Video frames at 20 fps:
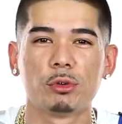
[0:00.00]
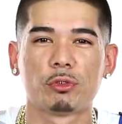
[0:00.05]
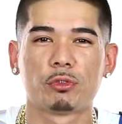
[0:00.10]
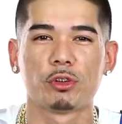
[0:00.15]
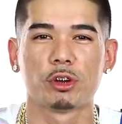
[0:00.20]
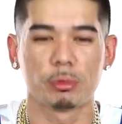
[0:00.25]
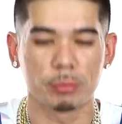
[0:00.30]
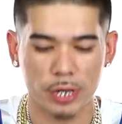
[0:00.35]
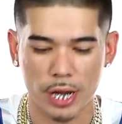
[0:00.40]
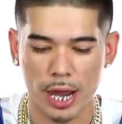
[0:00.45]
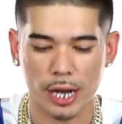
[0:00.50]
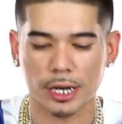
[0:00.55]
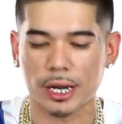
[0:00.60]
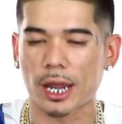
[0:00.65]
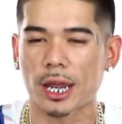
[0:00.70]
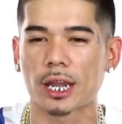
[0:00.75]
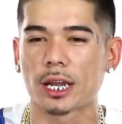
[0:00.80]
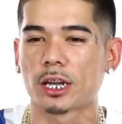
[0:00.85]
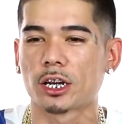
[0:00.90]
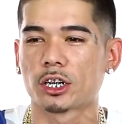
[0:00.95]
You feel me? I
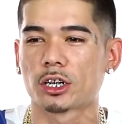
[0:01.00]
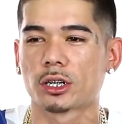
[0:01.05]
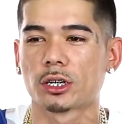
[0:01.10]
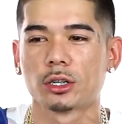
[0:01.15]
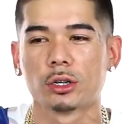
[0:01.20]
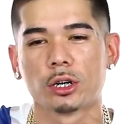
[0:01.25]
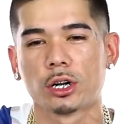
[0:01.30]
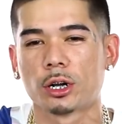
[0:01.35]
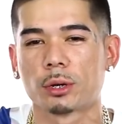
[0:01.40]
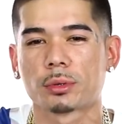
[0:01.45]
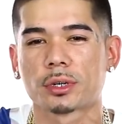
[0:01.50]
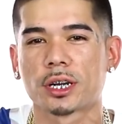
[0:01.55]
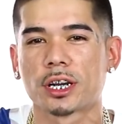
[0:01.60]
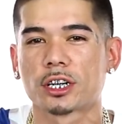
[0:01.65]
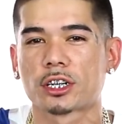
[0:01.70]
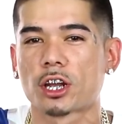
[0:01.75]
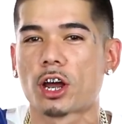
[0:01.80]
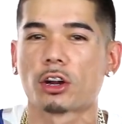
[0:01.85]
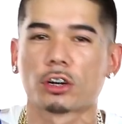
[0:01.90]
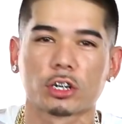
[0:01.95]
can't, you know what I'm
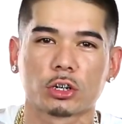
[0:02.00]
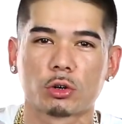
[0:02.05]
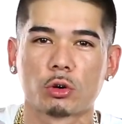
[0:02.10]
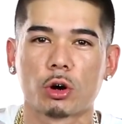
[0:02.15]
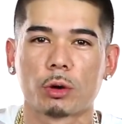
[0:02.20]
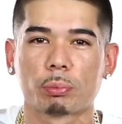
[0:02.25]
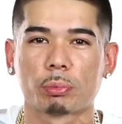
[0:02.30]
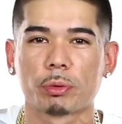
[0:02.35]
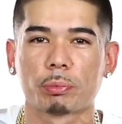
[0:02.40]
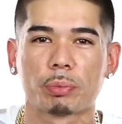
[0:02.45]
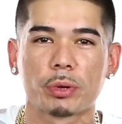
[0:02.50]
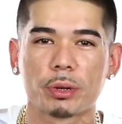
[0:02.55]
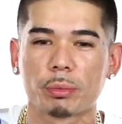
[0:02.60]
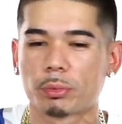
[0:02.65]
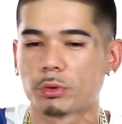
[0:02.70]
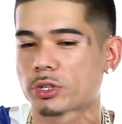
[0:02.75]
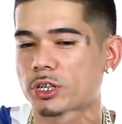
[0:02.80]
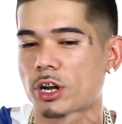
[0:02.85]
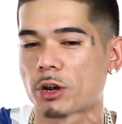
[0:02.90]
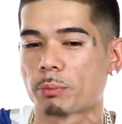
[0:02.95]
saying, talk to corporate
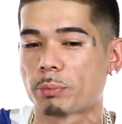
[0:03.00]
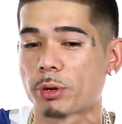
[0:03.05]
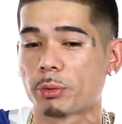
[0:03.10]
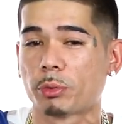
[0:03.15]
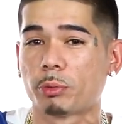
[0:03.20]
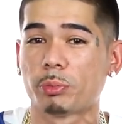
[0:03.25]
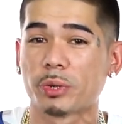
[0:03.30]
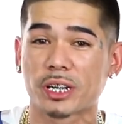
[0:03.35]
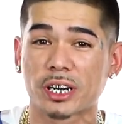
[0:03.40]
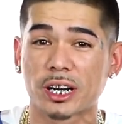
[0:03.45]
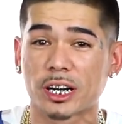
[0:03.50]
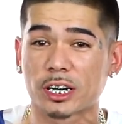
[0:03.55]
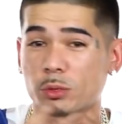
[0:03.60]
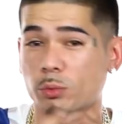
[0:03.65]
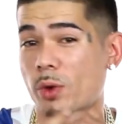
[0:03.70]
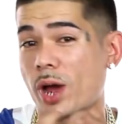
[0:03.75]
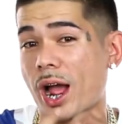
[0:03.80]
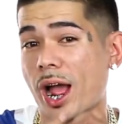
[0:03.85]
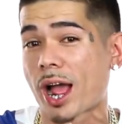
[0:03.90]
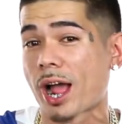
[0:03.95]
people, certain people, because
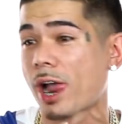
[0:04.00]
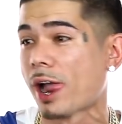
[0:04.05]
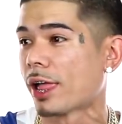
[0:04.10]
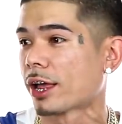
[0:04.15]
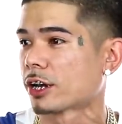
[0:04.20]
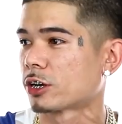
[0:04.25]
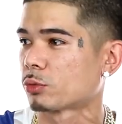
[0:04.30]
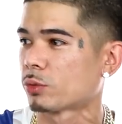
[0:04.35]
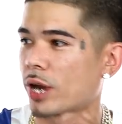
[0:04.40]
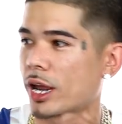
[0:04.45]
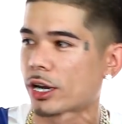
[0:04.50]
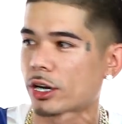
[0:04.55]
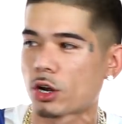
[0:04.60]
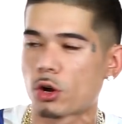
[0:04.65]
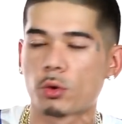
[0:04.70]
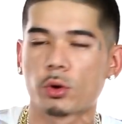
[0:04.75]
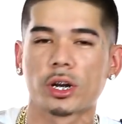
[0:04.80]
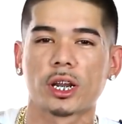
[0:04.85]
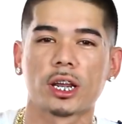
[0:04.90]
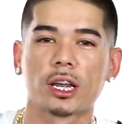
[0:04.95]
why? Because when I
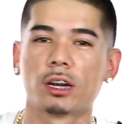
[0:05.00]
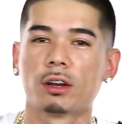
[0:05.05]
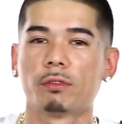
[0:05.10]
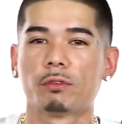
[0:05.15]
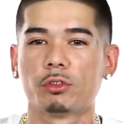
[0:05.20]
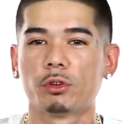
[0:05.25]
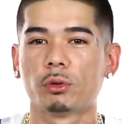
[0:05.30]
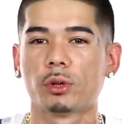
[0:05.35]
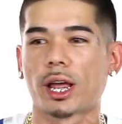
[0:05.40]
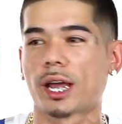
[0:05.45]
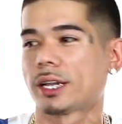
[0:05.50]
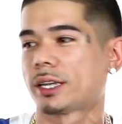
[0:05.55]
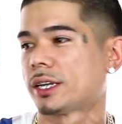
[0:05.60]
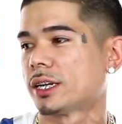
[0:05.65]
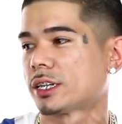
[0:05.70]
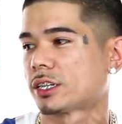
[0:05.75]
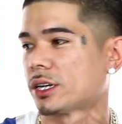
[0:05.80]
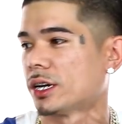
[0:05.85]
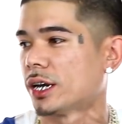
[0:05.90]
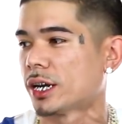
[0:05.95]
go in an interview like
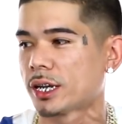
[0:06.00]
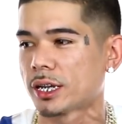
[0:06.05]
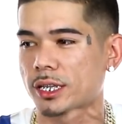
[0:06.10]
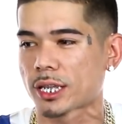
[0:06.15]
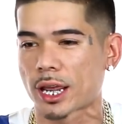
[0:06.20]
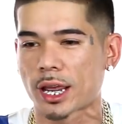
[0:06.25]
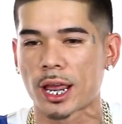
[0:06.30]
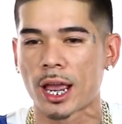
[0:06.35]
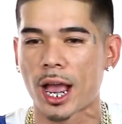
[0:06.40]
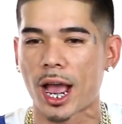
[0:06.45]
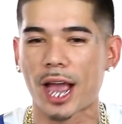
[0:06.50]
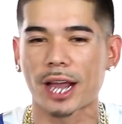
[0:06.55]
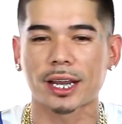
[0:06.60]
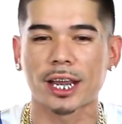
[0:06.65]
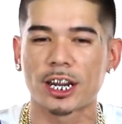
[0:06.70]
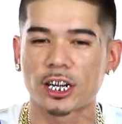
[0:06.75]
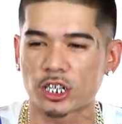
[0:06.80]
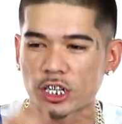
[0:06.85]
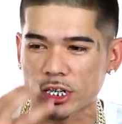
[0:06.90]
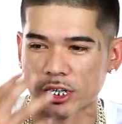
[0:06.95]
this or anything, I
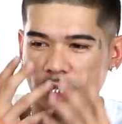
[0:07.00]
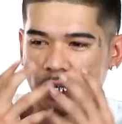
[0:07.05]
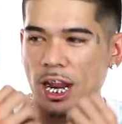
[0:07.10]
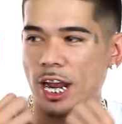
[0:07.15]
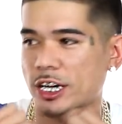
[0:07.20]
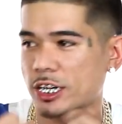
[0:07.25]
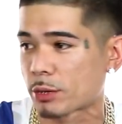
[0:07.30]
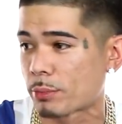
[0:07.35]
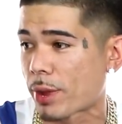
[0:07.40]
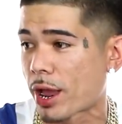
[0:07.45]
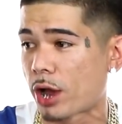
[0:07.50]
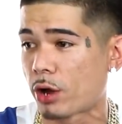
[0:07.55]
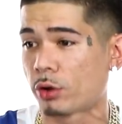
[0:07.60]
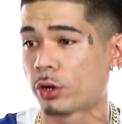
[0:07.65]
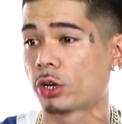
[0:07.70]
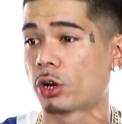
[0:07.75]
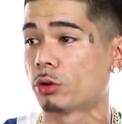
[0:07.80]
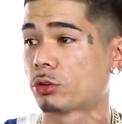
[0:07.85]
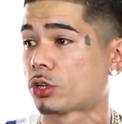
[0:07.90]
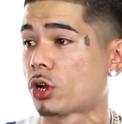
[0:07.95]
can't just snatch them out
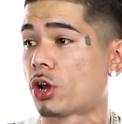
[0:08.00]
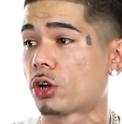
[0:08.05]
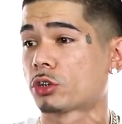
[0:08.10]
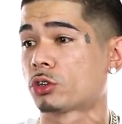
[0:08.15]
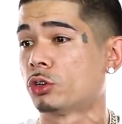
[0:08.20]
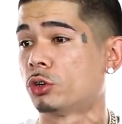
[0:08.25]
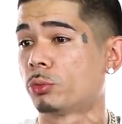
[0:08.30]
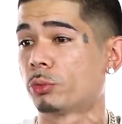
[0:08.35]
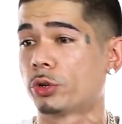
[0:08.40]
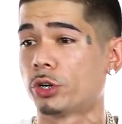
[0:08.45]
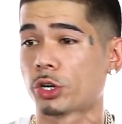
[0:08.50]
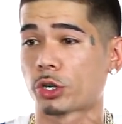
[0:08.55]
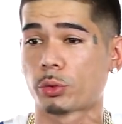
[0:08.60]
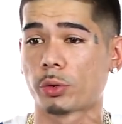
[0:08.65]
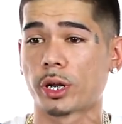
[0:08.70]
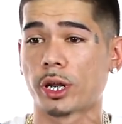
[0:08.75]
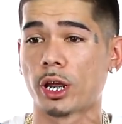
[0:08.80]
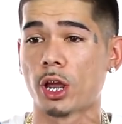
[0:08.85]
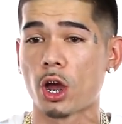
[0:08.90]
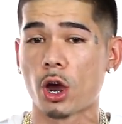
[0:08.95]
and go talk to them real
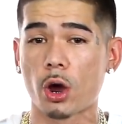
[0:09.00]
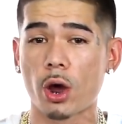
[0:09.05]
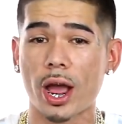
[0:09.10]
quick.